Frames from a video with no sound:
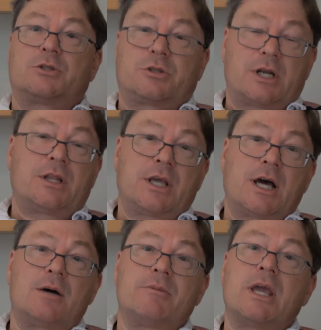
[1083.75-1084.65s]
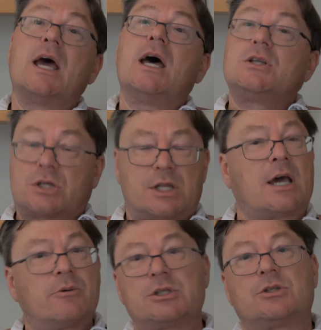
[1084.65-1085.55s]
interested in the army, just
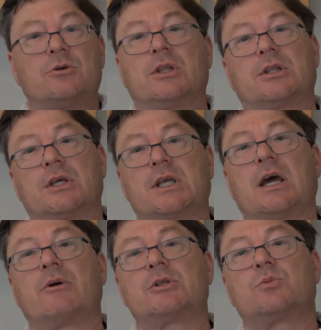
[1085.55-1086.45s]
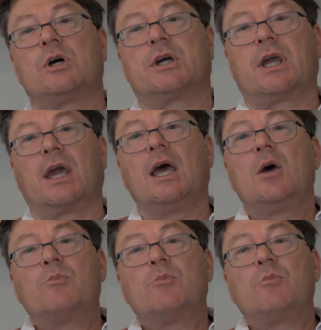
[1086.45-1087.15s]
how it's doing things, how it's working,